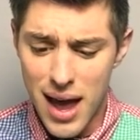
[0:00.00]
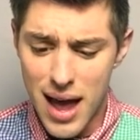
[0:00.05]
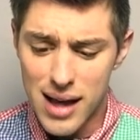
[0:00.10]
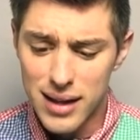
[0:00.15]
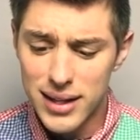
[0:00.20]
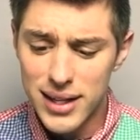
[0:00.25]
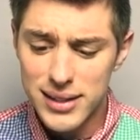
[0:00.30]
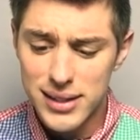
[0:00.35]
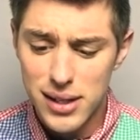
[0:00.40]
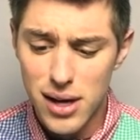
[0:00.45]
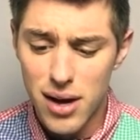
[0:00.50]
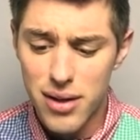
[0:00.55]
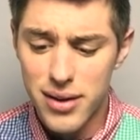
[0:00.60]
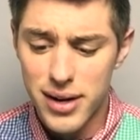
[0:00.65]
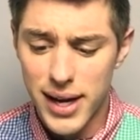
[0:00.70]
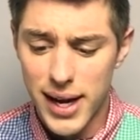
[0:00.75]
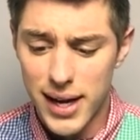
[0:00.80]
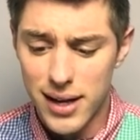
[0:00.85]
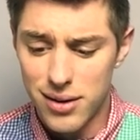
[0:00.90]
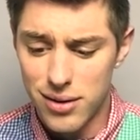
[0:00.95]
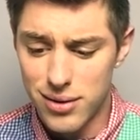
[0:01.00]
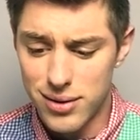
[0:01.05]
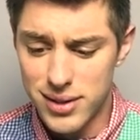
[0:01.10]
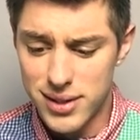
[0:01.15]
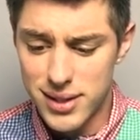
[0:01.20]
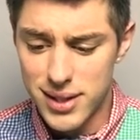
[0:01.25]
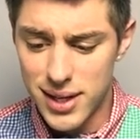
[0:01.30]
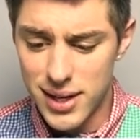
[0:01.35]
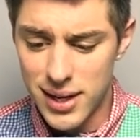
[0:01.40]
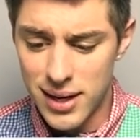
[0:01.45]
At least other gay dudes
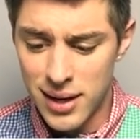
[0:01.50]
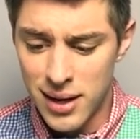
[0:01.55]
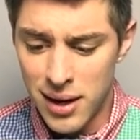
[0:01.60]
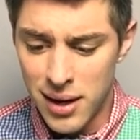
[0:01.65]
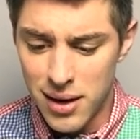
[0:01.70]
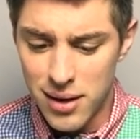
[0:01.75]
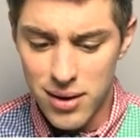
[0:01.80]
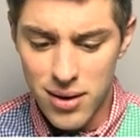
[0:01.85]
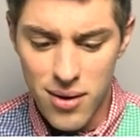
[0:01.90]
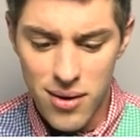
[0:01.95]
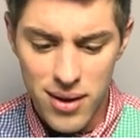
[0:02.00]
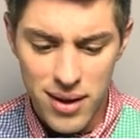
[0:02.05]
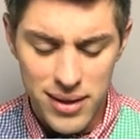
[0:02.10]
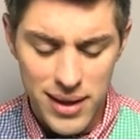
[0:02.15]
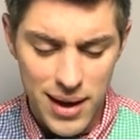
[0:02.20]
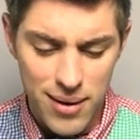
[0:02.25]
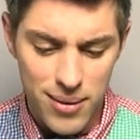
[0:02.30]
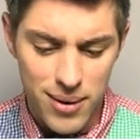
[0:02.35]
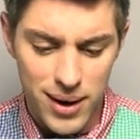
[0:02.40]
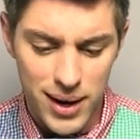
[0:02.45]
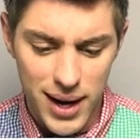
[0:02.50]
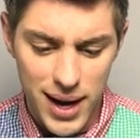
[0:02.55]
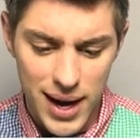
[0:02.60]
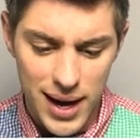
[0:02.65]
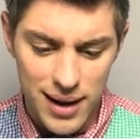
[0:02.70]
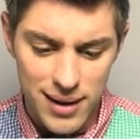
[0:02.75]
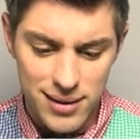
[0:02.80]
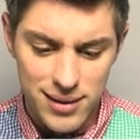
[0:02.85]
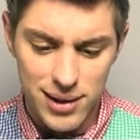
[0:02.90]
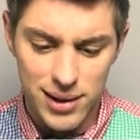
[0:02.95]
didn't know that they were
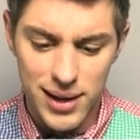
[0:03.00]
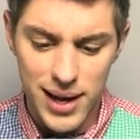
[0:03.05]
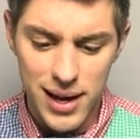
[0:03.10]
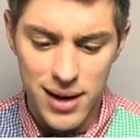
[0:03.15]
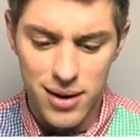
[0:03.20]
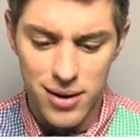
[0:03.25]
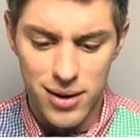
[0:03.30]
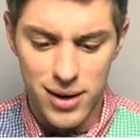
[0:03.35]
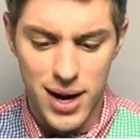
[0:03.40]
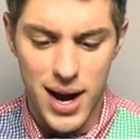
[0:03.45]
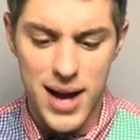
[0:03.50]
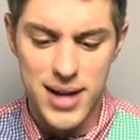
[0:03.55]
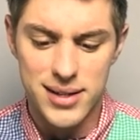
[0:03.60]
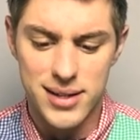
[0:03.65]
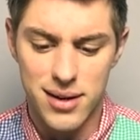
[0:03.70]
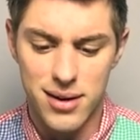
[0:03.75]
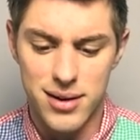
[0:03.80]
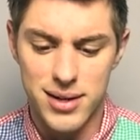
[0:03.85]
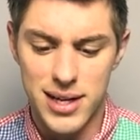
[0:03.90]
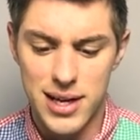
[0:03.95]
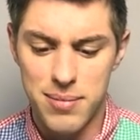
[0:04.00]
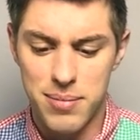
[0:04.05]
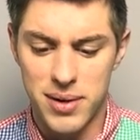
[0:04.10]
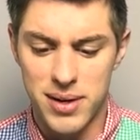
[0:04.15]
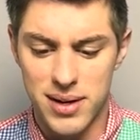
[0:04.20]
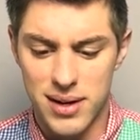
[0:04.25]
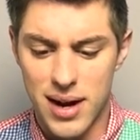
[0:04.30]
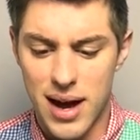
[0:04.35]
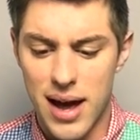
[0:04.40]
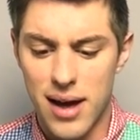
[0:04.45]
gay until later. Guys that are deep in
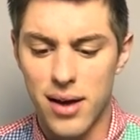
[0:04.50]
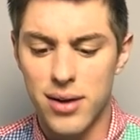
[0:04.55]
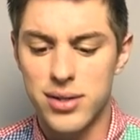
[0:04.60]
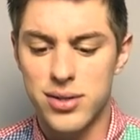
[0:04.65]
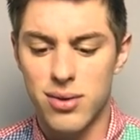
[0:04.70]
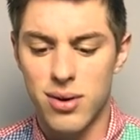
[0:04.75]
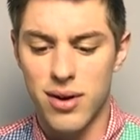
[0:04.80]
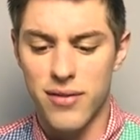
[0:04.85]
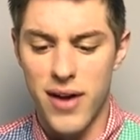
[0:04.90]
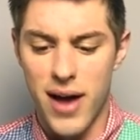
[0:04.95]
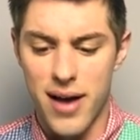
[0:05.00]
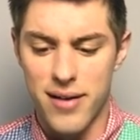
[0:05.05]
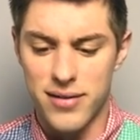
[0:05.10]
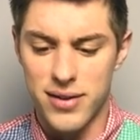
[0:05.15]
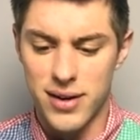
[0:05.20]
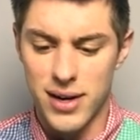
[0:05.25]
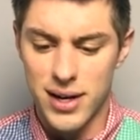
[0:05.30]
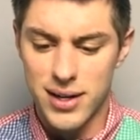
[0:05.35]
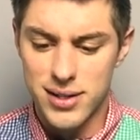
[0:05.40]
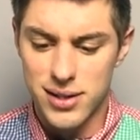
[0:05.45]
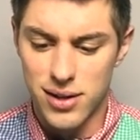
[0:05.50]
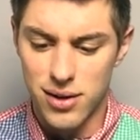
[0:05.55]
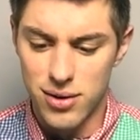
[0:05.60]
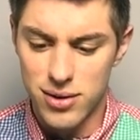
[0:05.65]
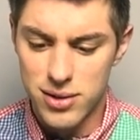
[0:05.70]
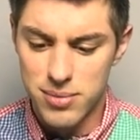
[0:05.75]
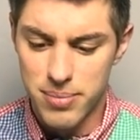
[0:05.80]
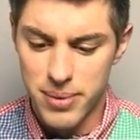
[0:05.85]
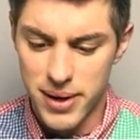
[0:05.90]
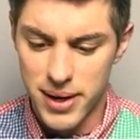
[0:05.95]
denial sort of have an
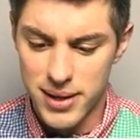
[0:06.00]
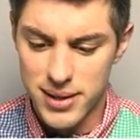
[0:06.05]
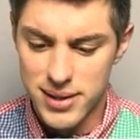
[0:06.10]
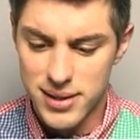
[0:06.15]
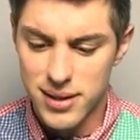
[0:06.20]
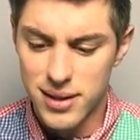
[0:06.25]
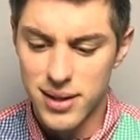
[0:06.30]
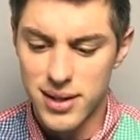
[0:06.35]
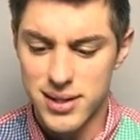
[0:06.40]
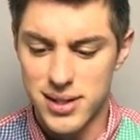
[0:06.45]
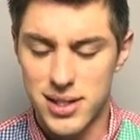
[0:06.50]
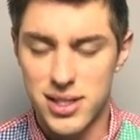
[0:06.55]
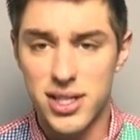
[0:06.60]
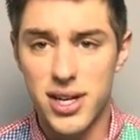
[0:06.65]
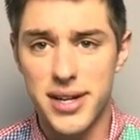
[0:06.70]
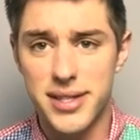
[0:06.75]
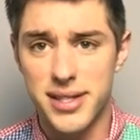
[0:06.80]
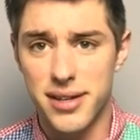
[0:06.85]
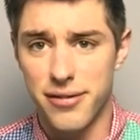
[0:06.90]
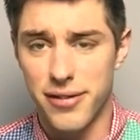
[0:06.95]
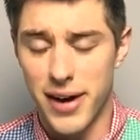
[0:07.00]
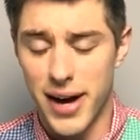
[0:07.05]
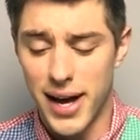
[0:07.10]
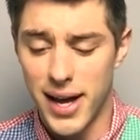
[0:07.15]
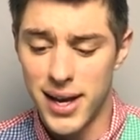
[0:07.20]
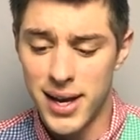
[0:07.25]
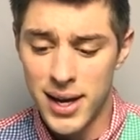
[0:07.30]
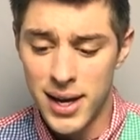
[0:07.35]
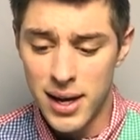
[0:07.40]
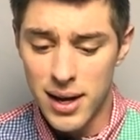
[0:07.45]
excuse, but it still isn't
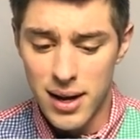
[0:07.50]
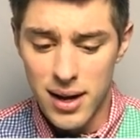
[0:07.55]
justified.